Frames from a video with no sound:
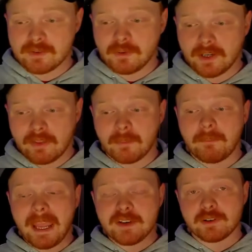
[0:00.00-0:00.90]
to another
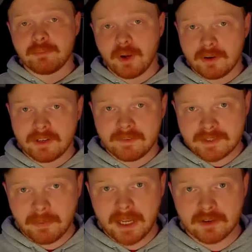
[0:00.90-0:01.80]
major part of
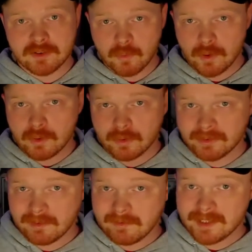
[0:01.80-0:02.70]
Spider's
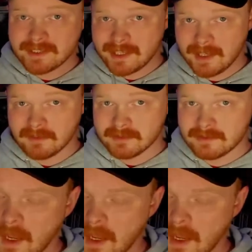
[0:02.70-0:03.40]
world: the skills.